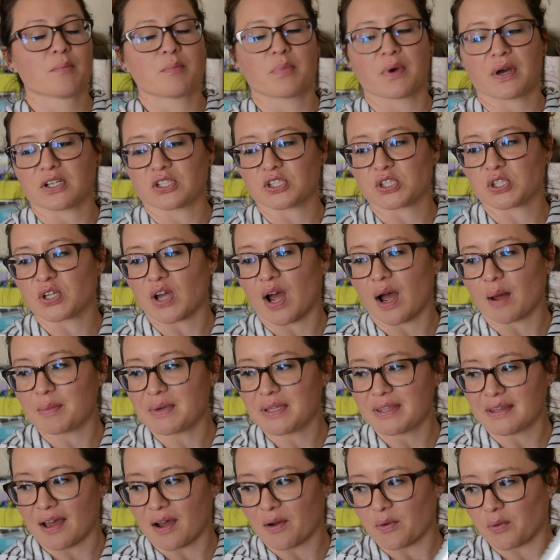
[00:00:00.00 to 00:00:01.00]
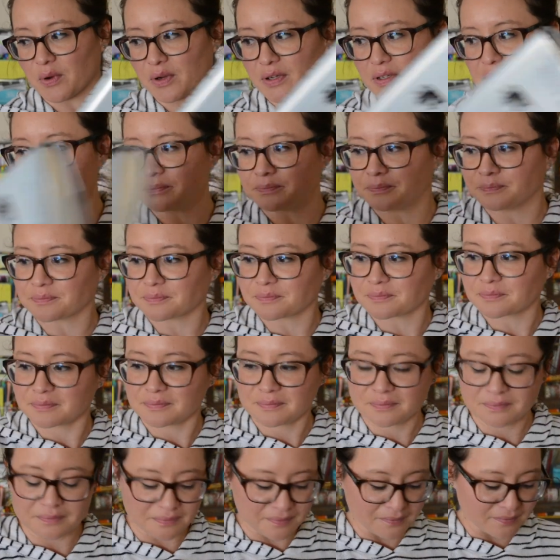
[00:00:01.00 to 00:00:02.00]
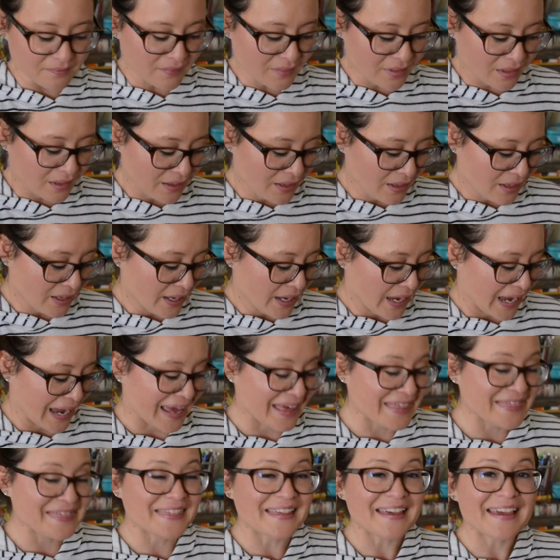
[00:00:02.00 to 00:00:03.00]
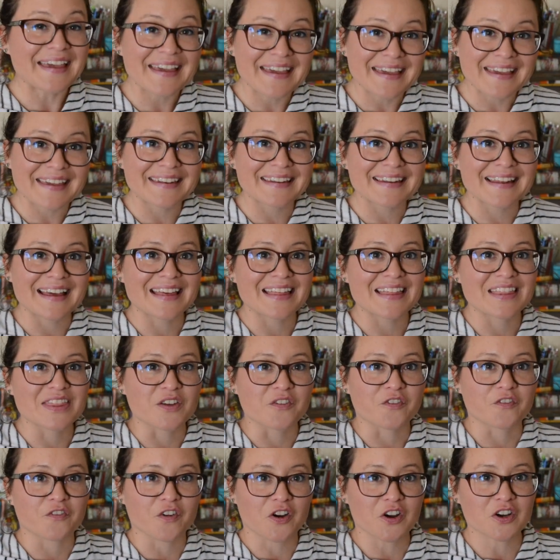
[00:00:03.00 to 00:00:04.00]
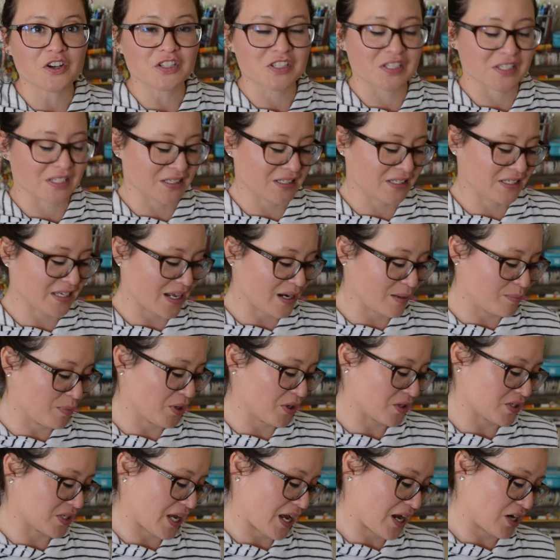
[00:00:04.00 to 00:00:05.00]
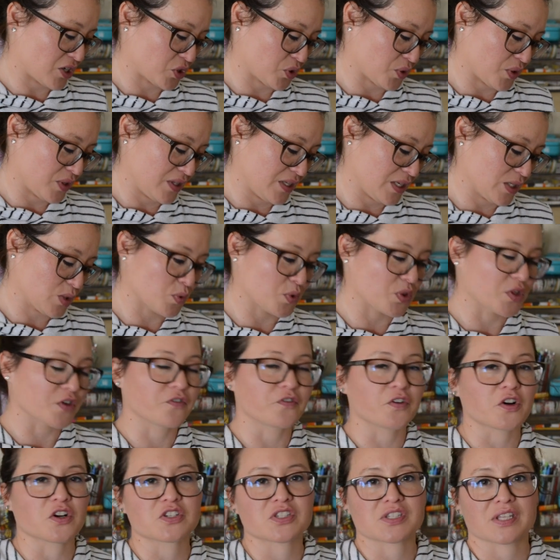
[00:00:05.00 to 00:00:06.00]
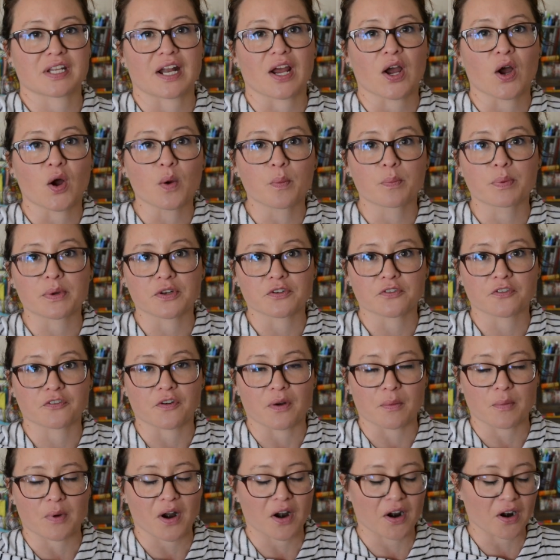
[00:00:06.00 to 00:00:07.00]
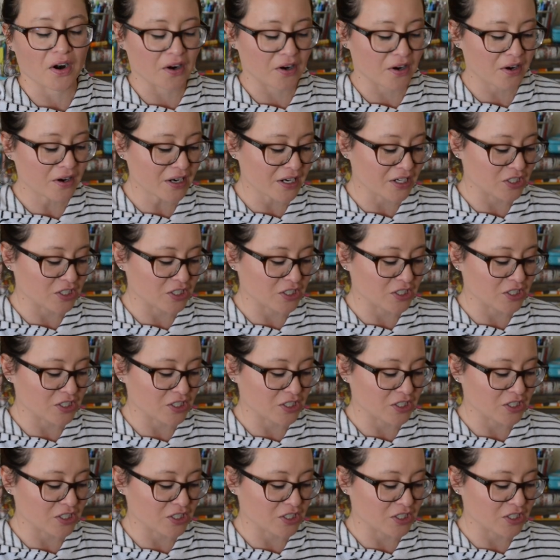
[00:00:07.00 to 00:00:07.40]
But she got me that one. And then the first set of books, actually these were the first that I opened from her,